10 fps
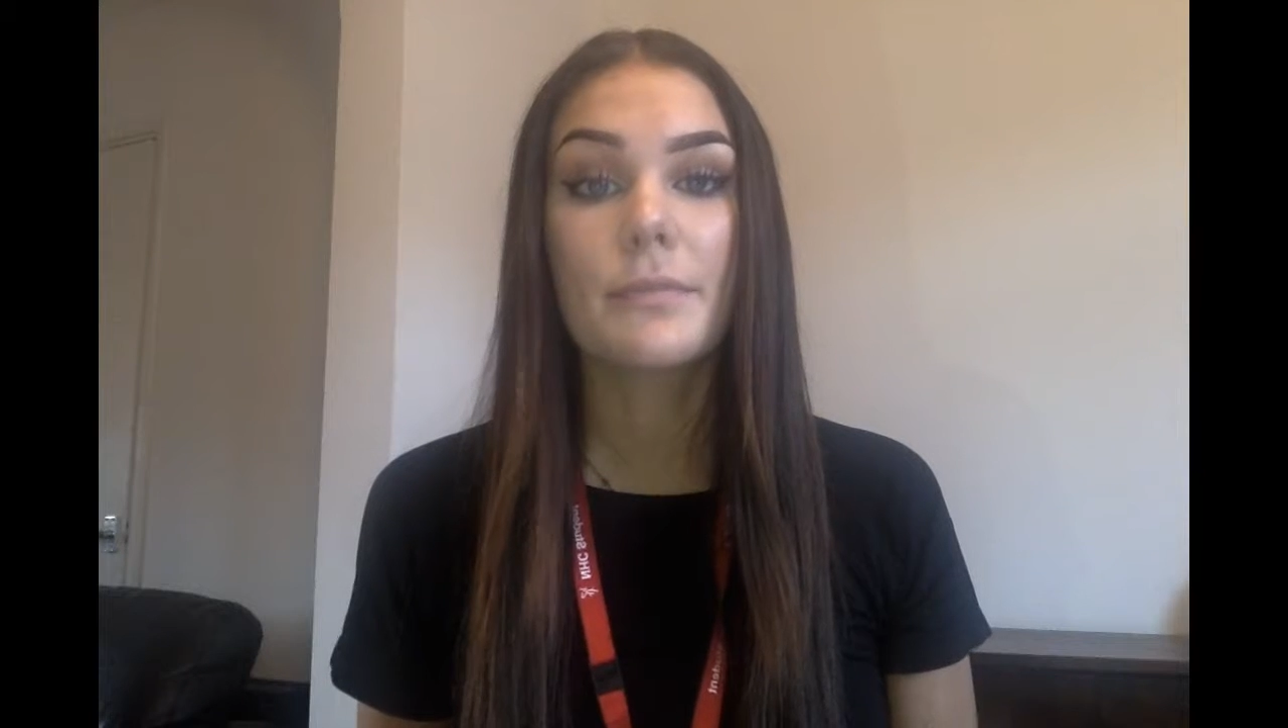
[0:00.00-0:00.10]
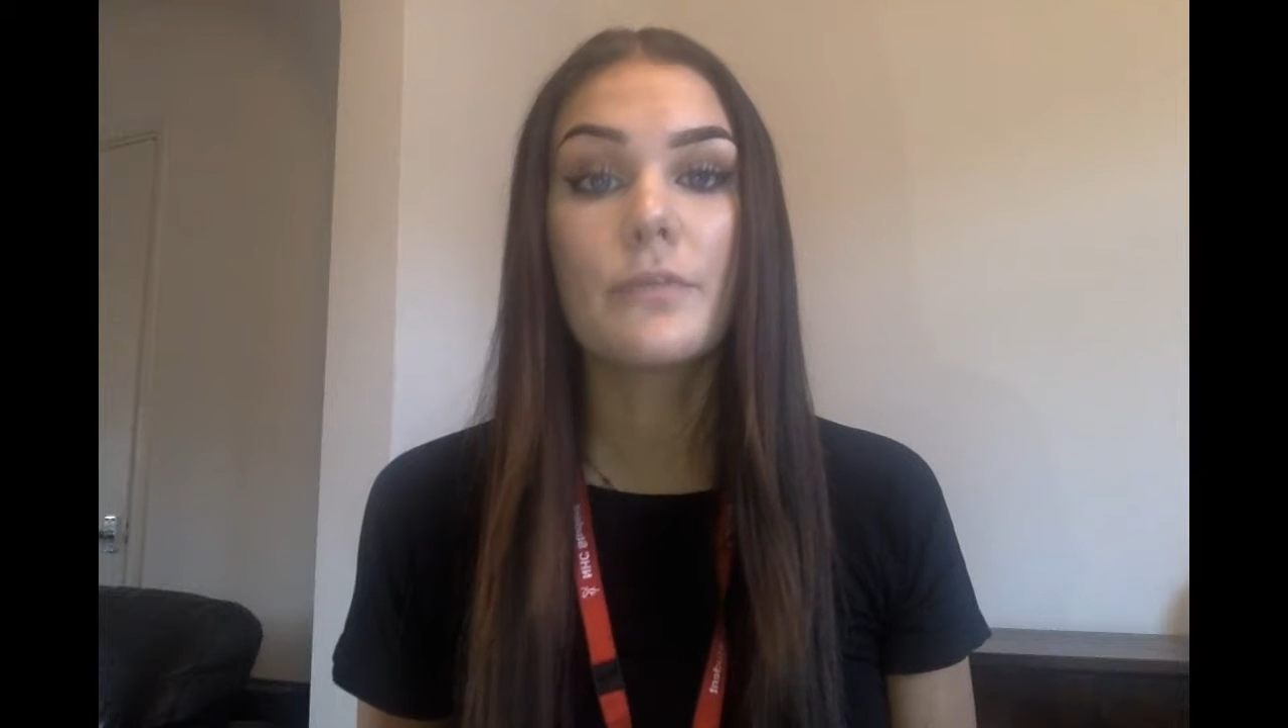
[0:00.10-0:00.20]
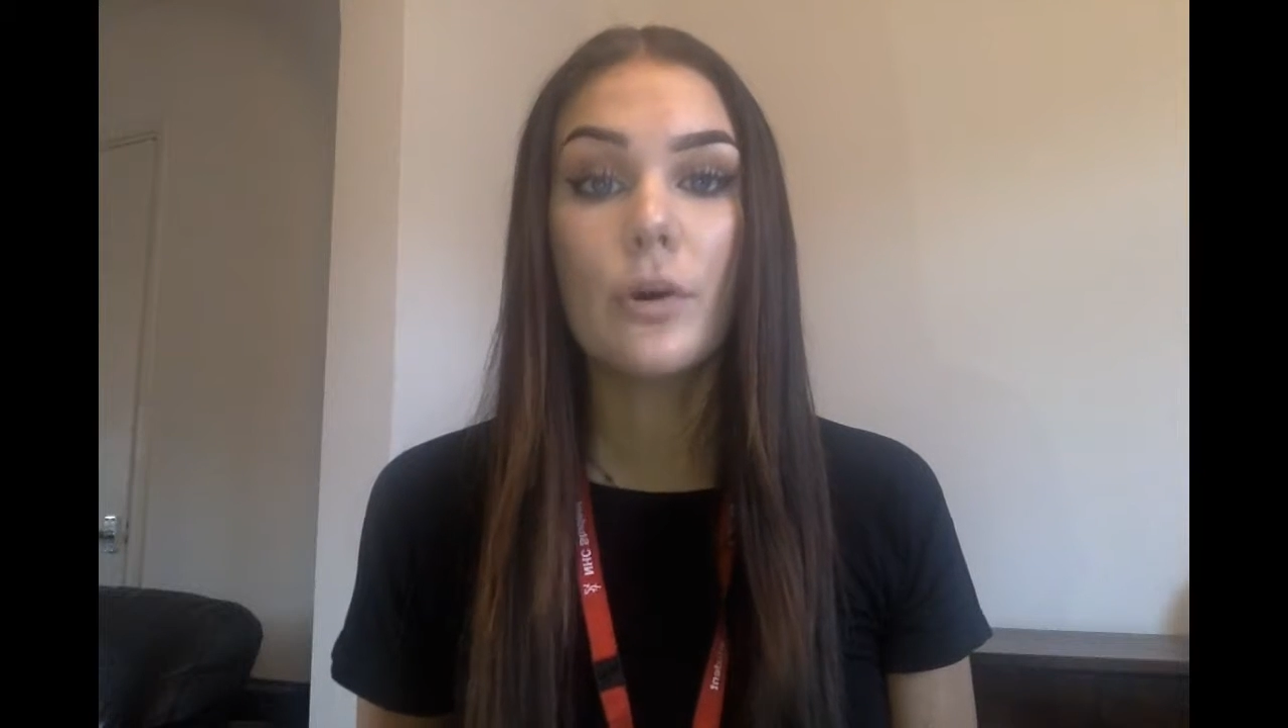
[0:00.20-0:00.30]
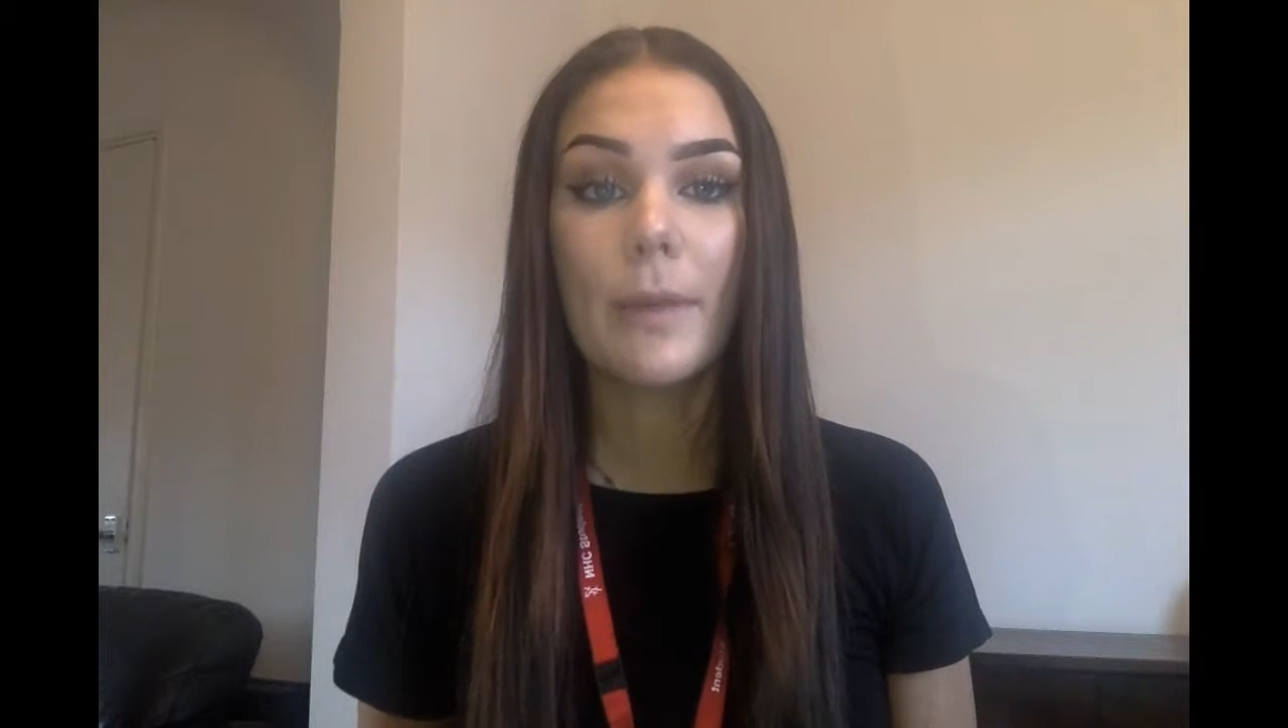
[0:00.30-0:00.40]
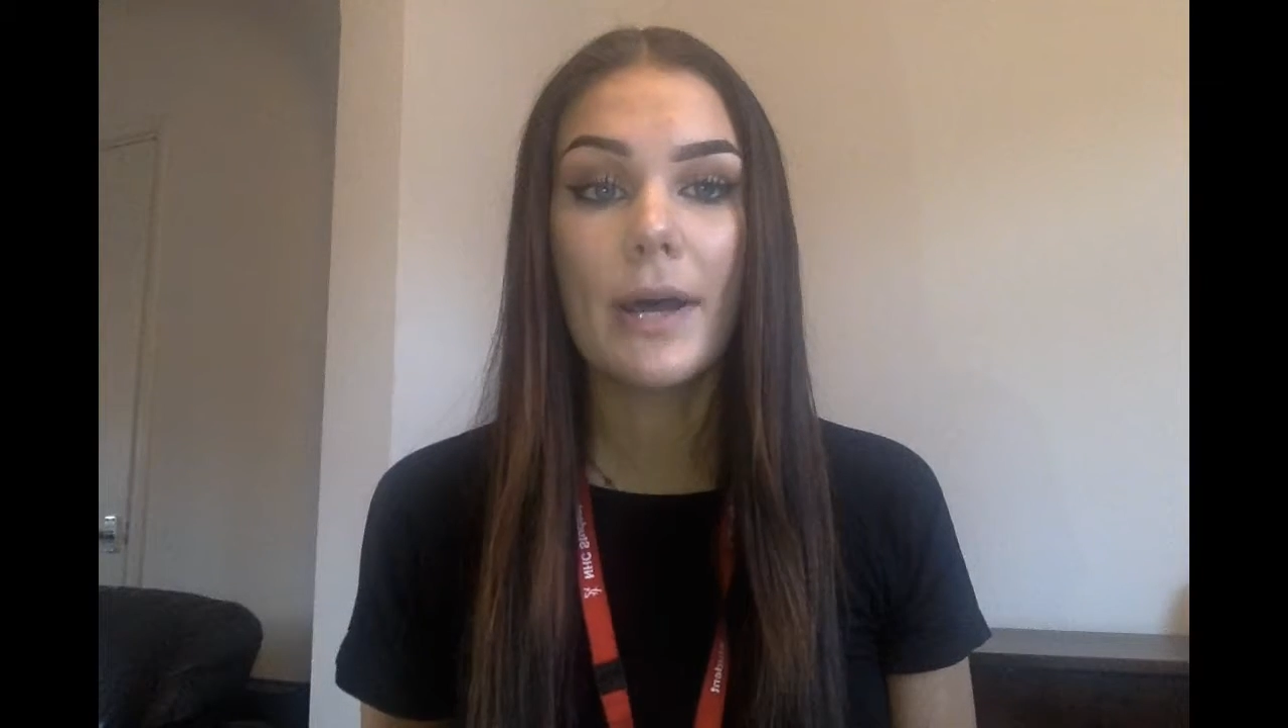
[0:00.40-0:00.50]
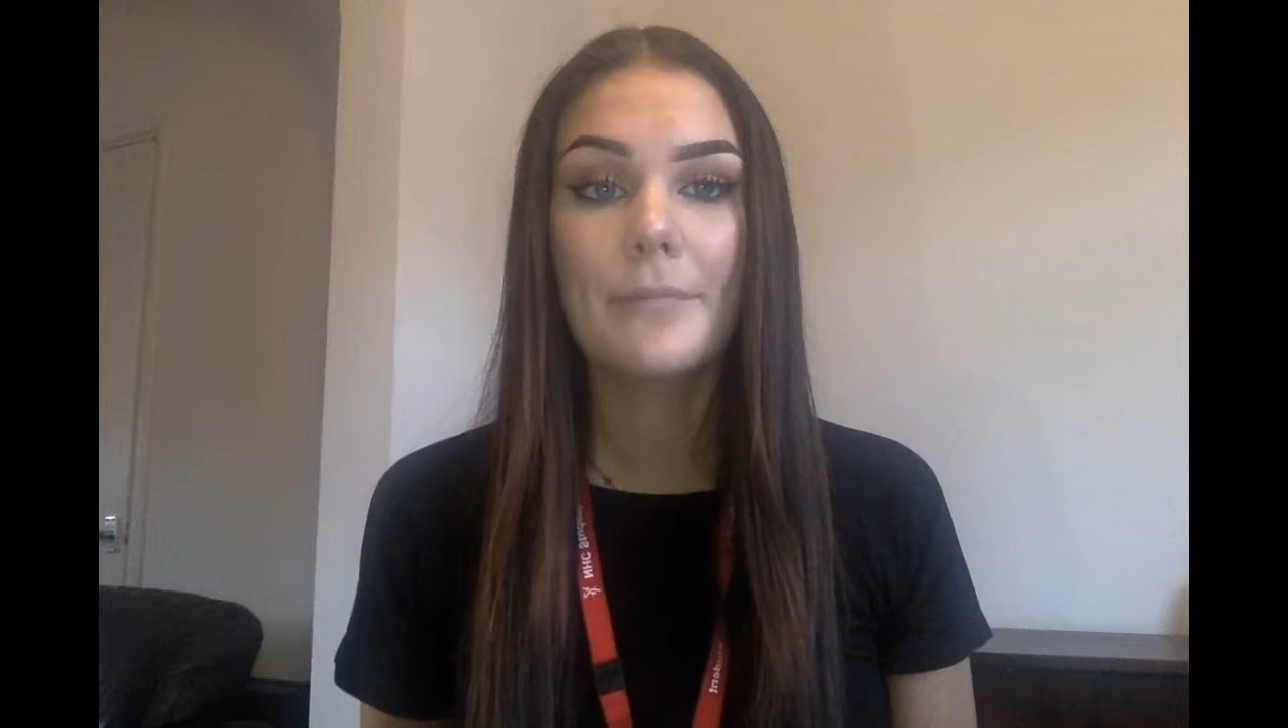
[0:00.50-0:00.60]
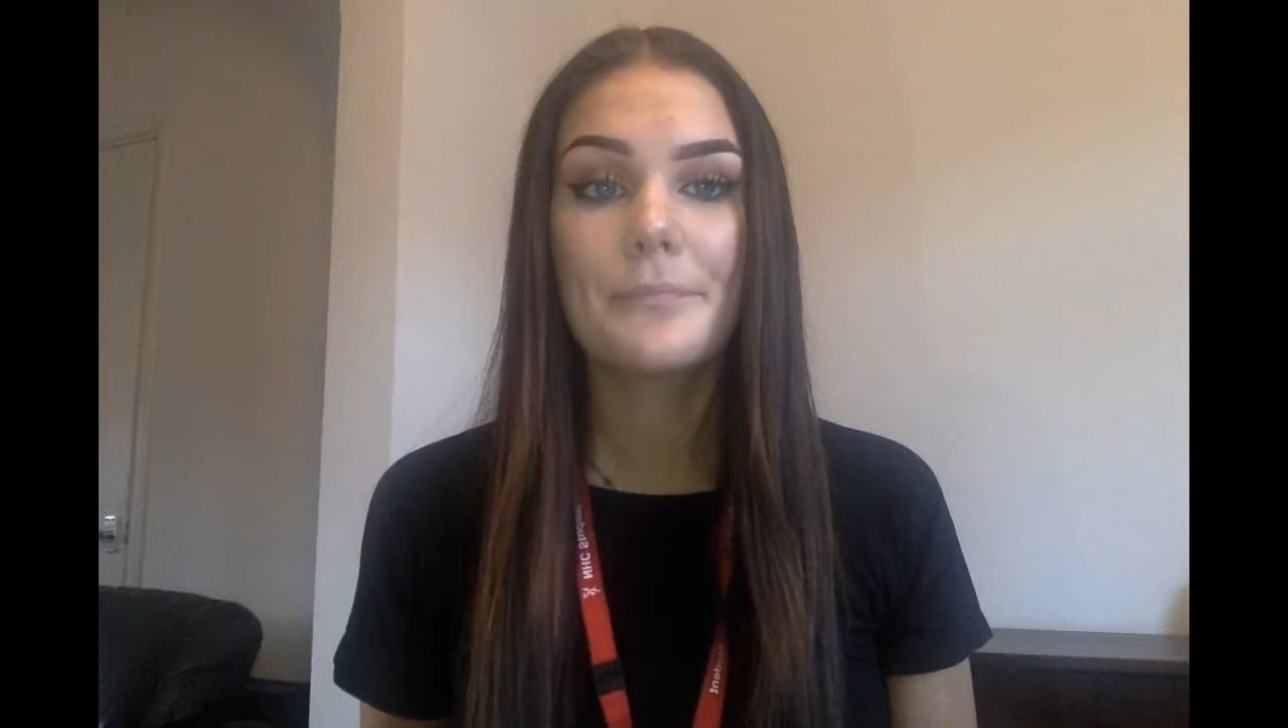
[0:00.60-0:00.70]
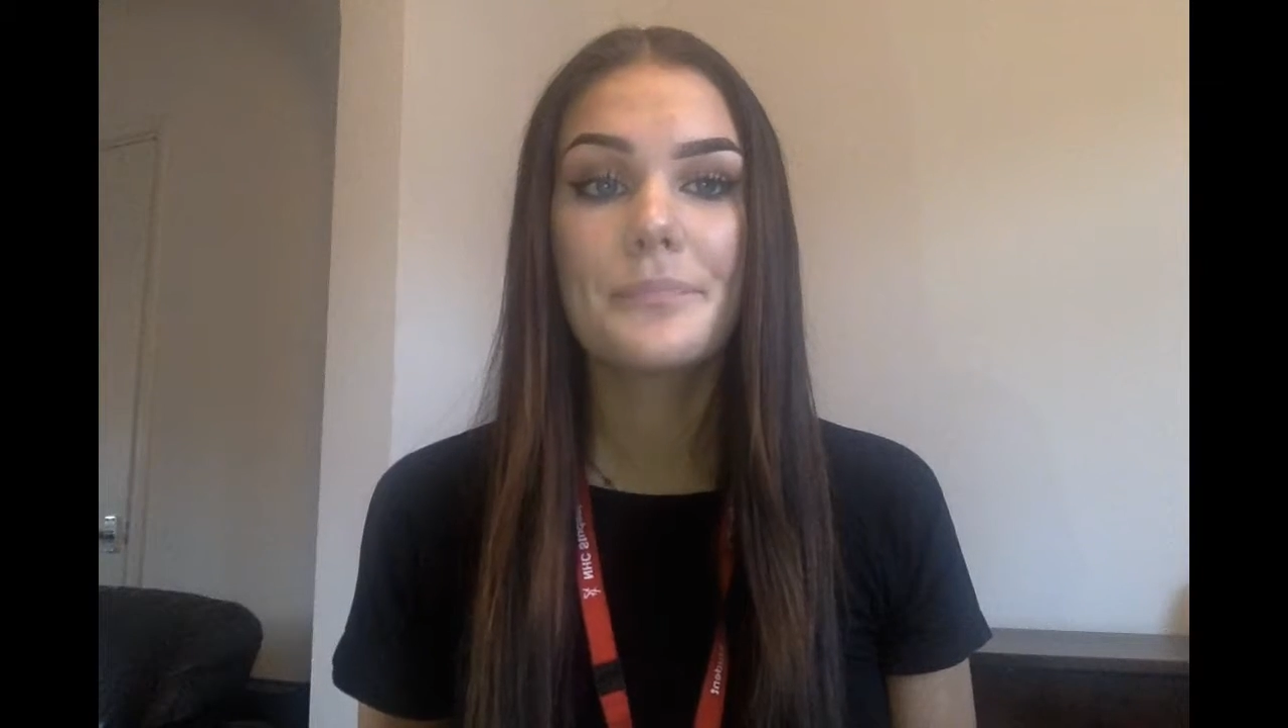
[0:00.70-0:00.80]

performer.